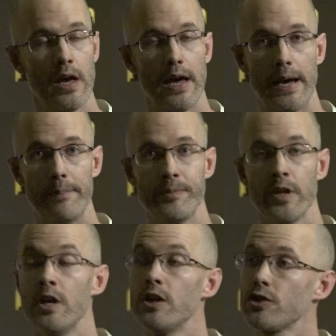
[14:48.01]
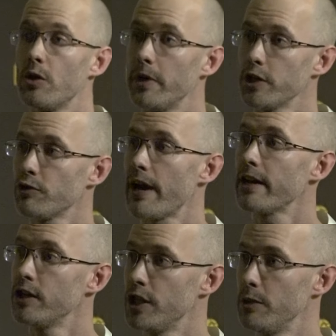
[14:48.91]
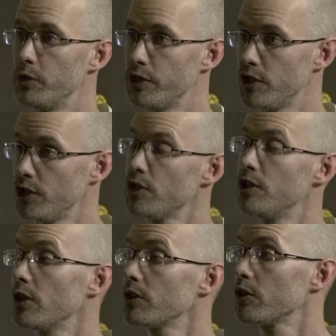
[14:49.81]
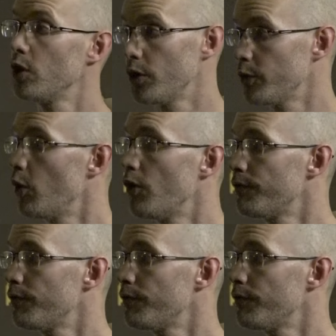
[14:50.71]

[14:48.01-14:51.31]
Um, so my strategy was just to cut off